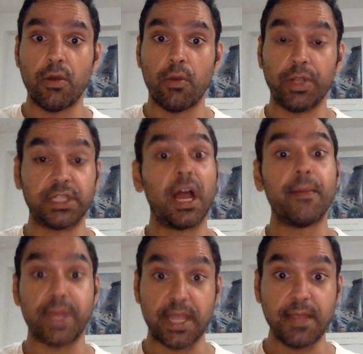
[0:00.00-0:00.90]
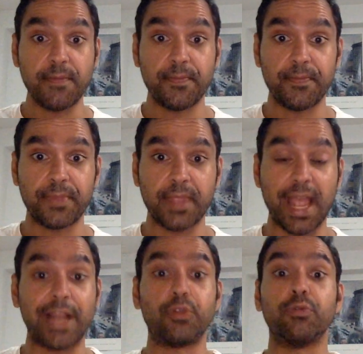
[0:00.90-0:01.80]
what's not me,
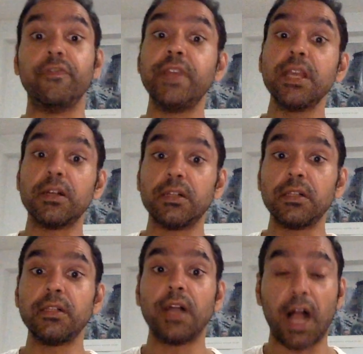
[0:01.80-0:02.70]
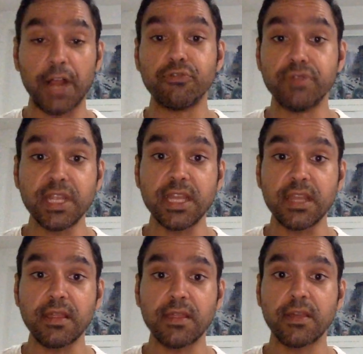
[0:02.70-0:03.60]
and to reveal
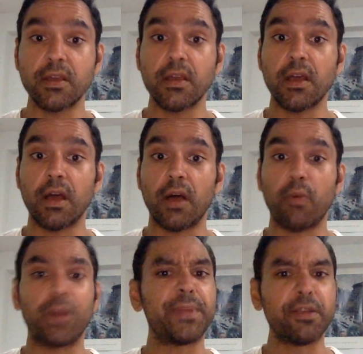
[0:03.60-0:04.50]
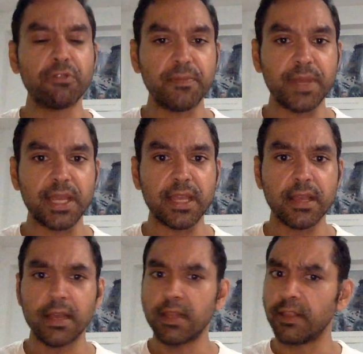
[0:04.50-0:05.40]
underneath uh, what appear to be
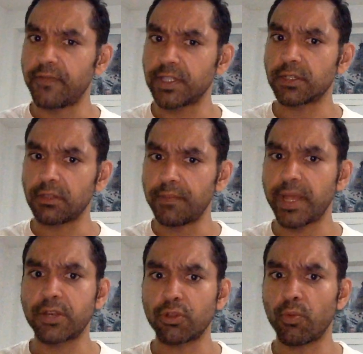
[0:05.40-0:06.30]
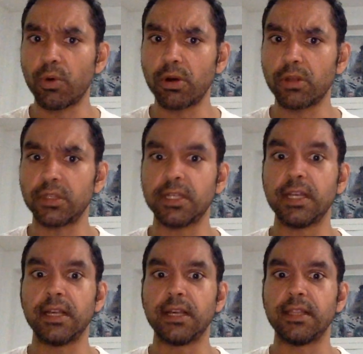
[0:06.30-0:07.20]
the physical and mental world,
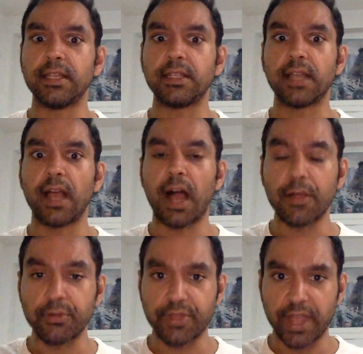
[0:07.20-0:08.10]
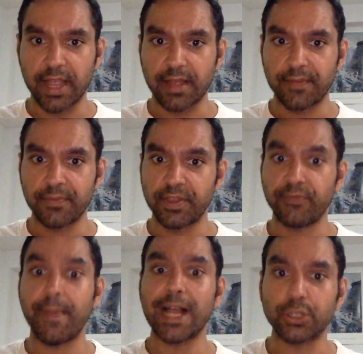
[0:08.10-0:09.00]
this other thing, this
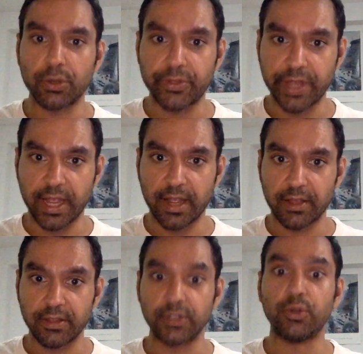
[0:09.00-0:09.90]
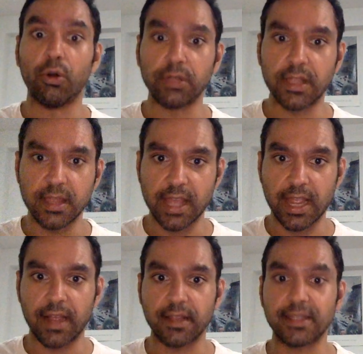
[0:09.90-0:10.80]
magical thing, this golden
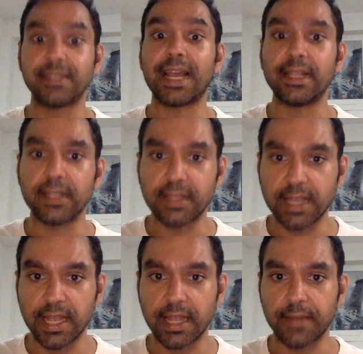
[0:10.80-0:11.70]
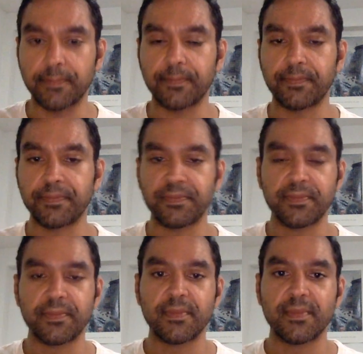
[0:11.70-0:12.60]
thing, the silent thing.
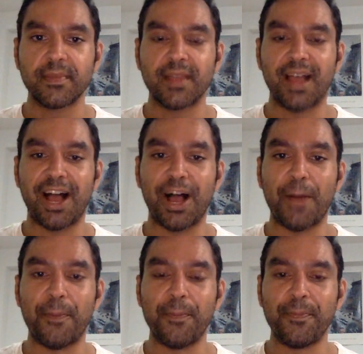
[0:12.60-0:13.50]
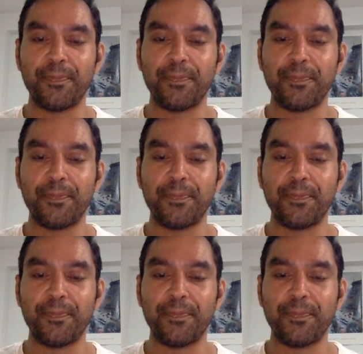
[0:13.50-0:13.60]
Um,